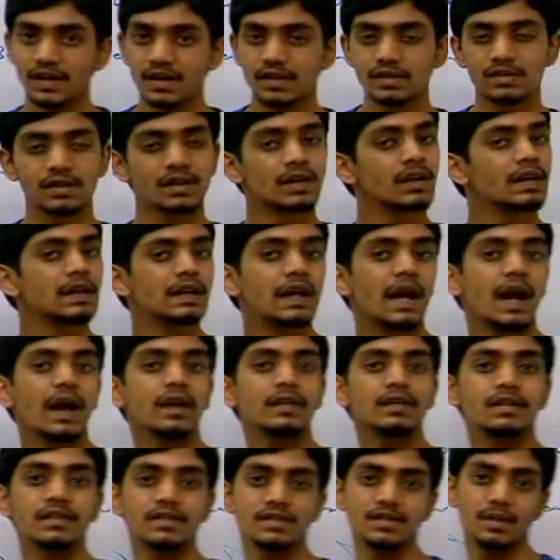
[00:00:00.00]
size,
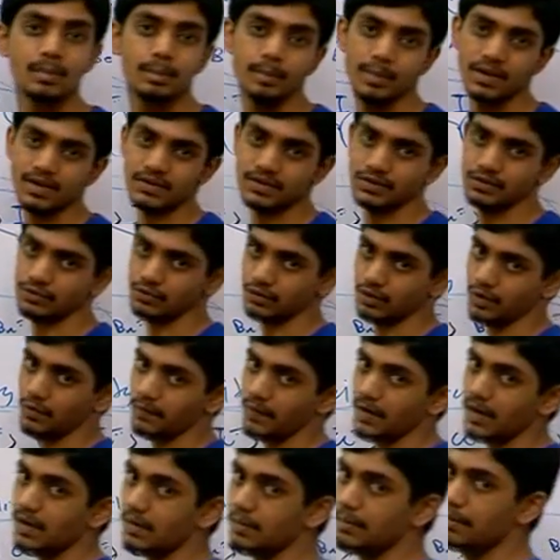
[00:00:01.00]
and it is the best
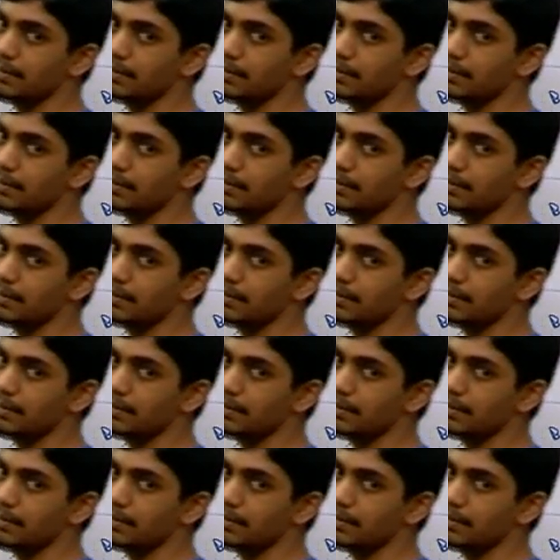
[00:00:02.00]
nucleophile